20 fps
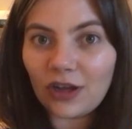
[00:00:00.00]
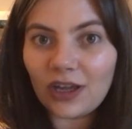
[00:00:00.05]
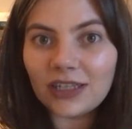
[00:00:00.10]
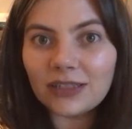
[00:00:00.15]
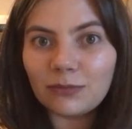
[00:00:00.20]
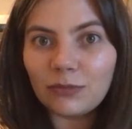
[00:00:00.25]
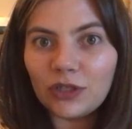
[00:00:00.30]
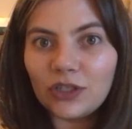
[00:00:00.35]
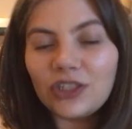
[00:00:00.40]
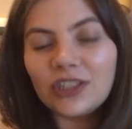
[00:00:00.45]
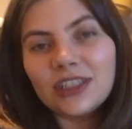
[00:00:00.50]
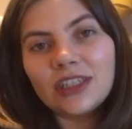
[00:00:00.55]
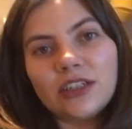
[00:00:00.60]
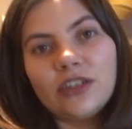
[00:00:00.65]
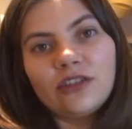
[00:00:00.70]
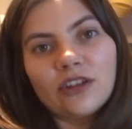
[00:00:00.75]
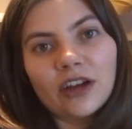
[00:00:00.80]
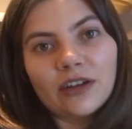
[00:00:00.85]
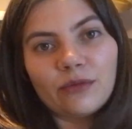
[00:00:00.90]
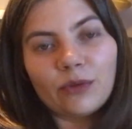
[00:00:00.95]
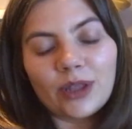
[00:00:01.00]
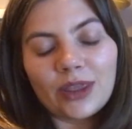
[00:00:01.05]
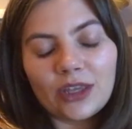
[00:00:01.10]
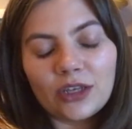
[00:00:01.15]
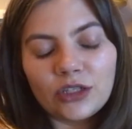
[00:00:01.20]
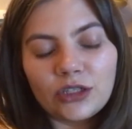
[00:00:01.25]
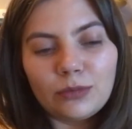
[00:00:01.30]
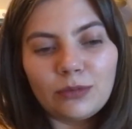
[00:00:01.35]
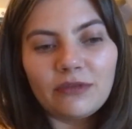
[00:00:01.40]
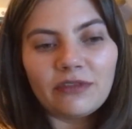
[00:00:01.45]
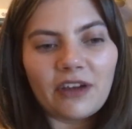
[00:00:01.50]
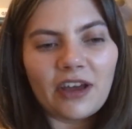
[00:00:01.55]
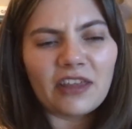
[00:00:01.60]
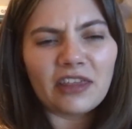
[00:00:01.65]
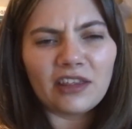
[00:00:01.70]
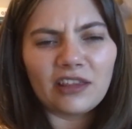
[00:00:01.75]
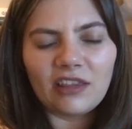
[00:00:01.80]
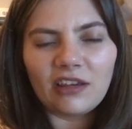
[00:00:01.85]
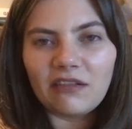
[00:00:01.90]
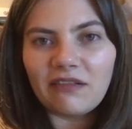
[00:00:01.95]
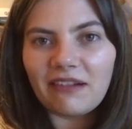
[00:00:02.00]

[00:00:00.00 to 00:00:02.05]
not as much as the driveway though, to be fair. I think the